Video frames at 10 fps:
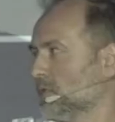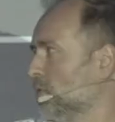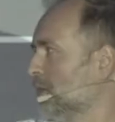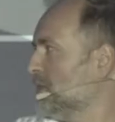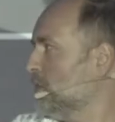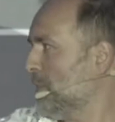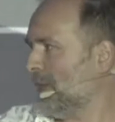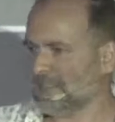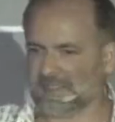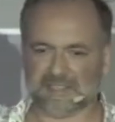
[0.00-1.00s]
or sorry,
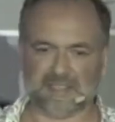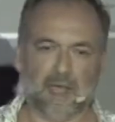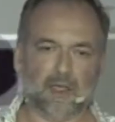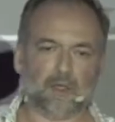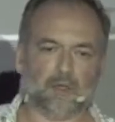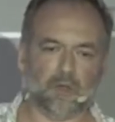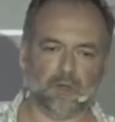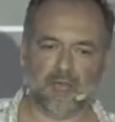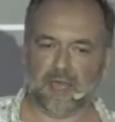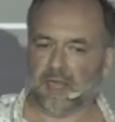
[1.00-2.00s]
QPS is high or
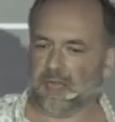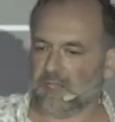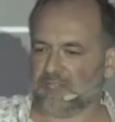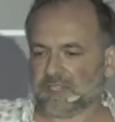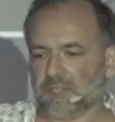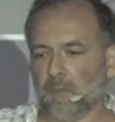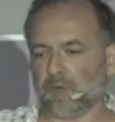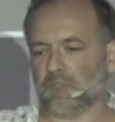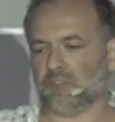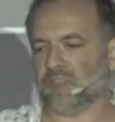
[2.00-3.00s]
low. It's just
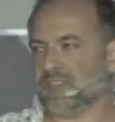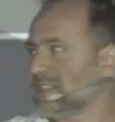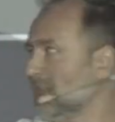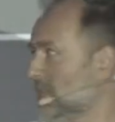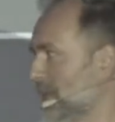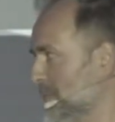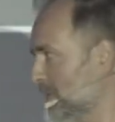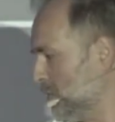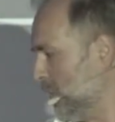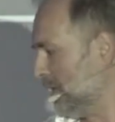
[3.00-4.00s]
important to understand that
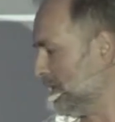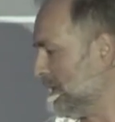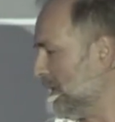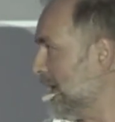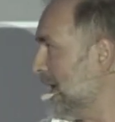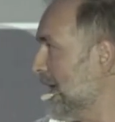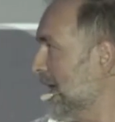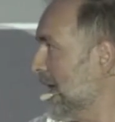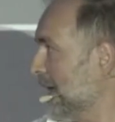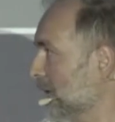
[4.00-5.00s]
between
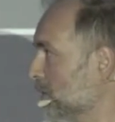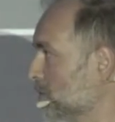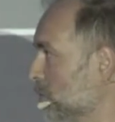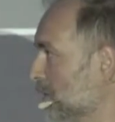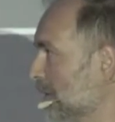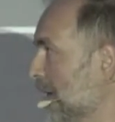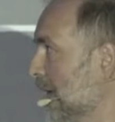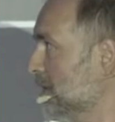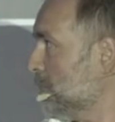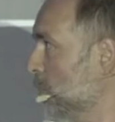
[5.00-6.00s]
controlling
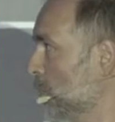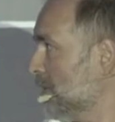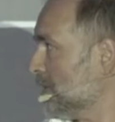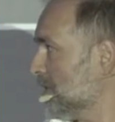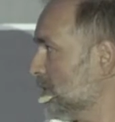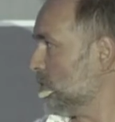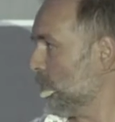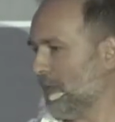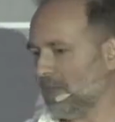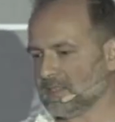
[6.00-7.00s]
endpoints and
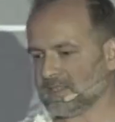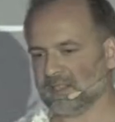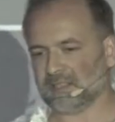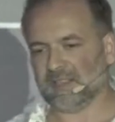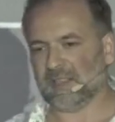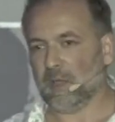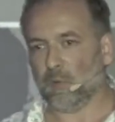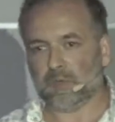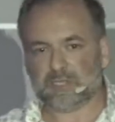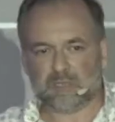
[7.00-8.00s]
QPS,
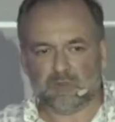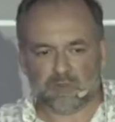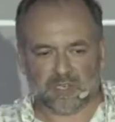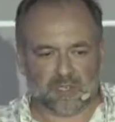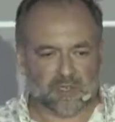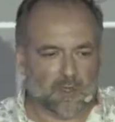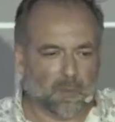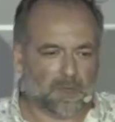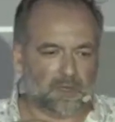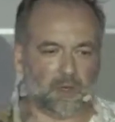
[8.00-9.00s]
which usually
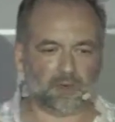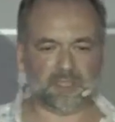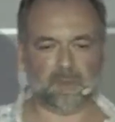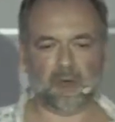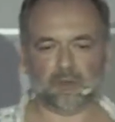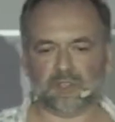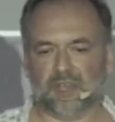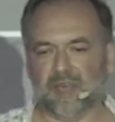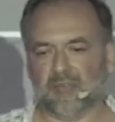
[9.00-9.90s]
nobody talks about,